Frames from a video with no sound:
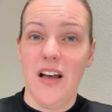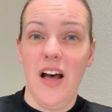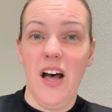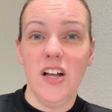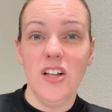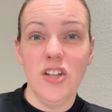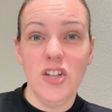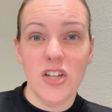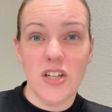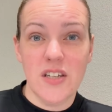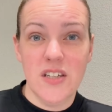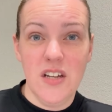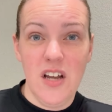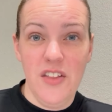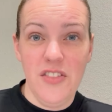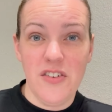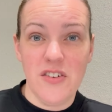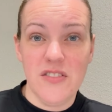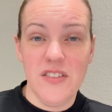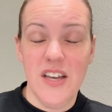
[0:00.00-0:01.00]
I'll look into
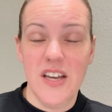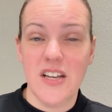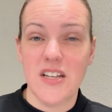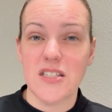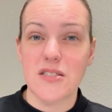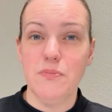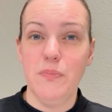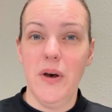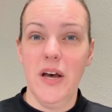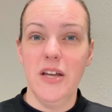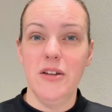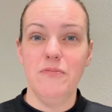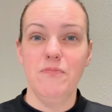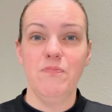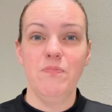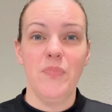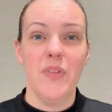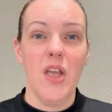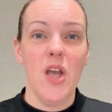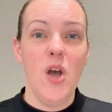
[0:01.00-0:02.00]
other things, but
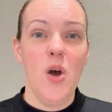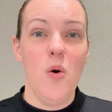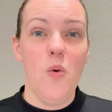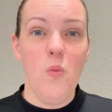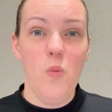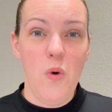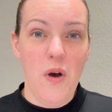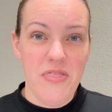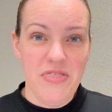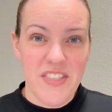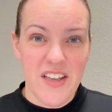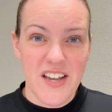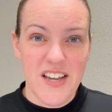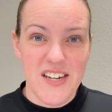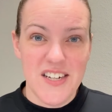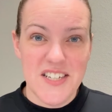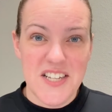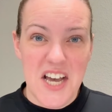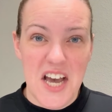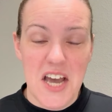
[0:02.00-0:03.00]
one thing at
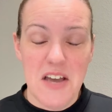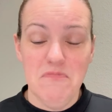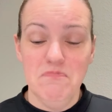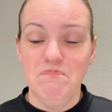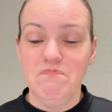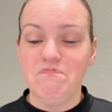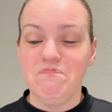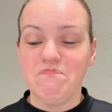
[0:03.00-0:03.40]
a time.